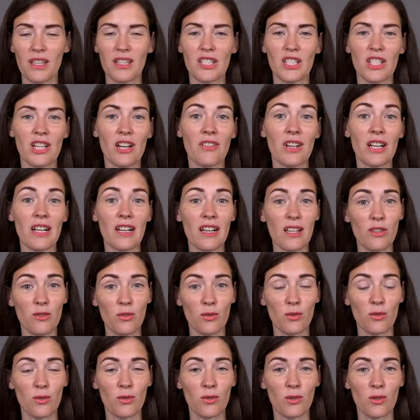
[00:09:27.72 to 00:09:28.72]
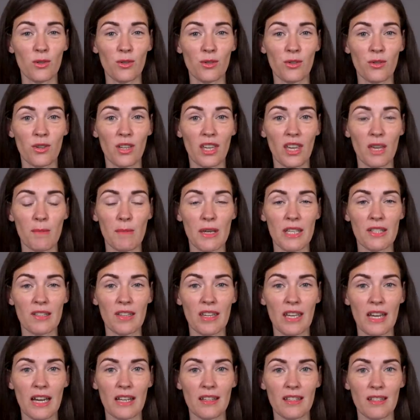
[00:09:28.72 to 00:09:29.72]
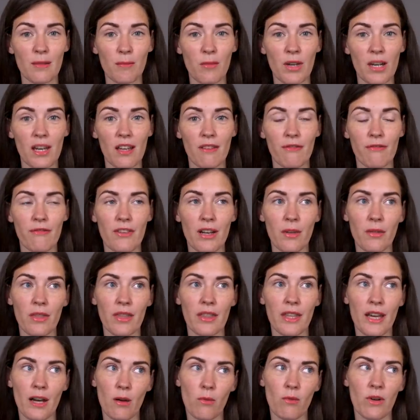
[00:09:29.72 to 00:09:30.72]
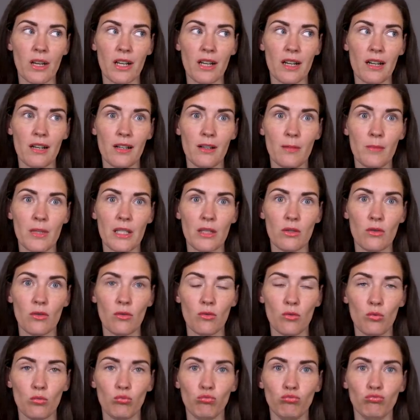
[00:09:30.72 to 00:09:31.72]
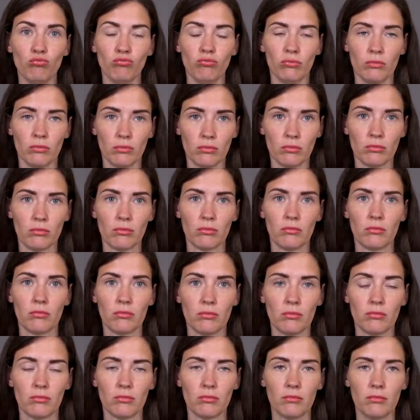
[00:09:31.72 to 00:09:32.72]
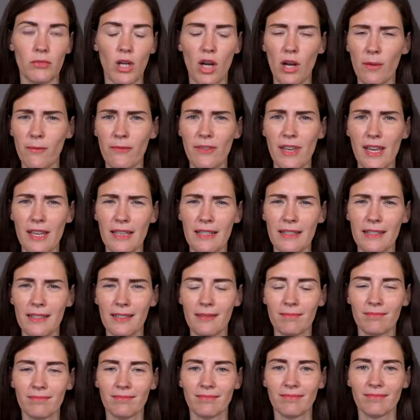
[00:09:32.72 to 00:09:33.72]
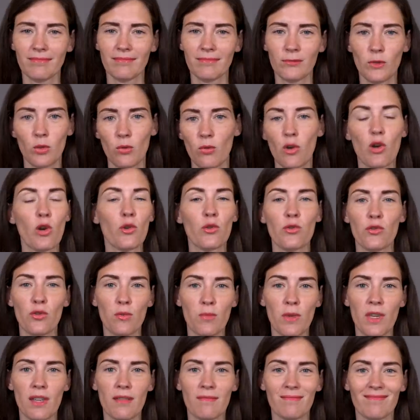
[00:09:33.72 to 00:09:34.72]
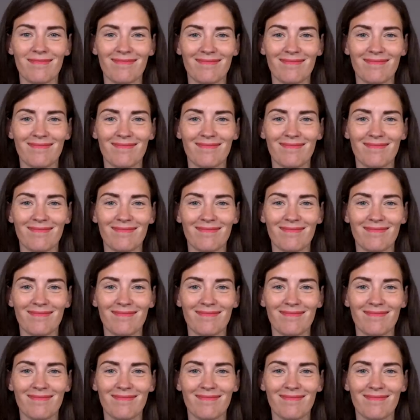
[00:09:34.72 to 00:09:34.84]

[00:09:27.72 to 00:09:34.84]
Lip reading: Jared Leto also came as a cat, but I found that one a little bit too obvious, too close to me.